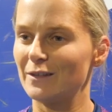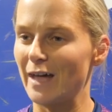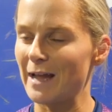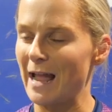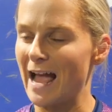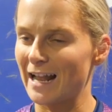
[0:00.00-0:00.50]

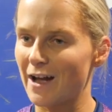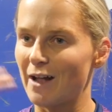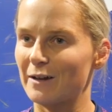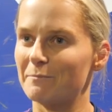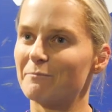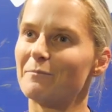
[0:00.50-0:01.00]
like kind
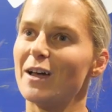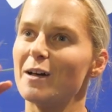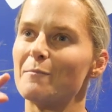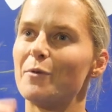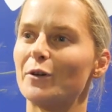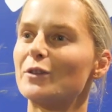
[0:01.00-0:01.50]
of
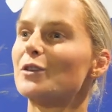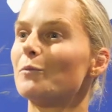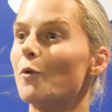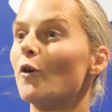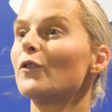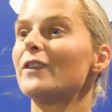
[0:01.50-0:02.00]
put it
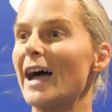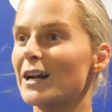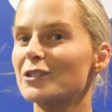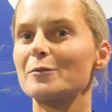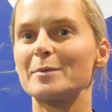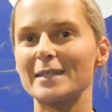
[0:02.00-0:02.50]
toward the
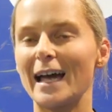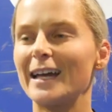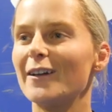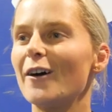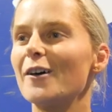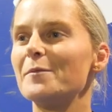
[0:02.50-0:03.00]
actual
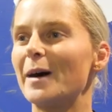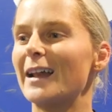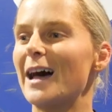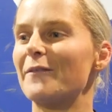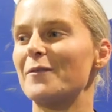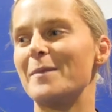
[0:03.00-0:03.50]
potato, but
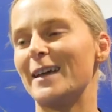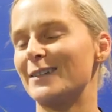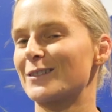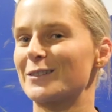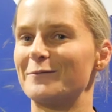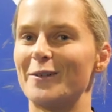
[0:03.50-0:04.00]
uh, for me, it's
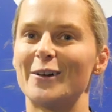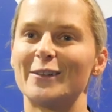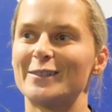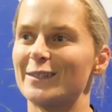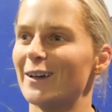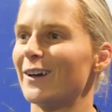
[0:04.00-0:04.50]
just a word.
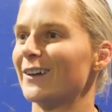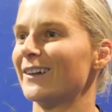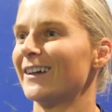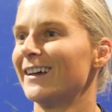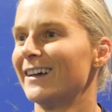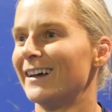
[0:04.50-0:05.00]
So,
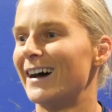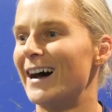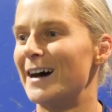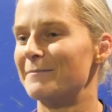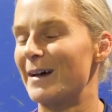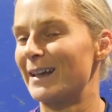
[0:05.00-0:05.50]

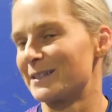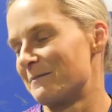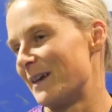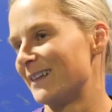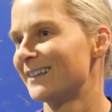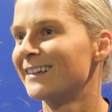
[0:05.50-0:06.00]
um, and it's
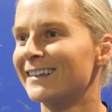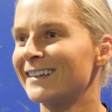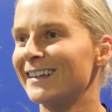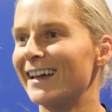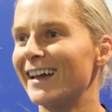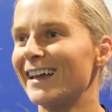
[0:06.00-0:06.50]
me.
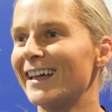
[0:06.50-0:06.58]
Yeah.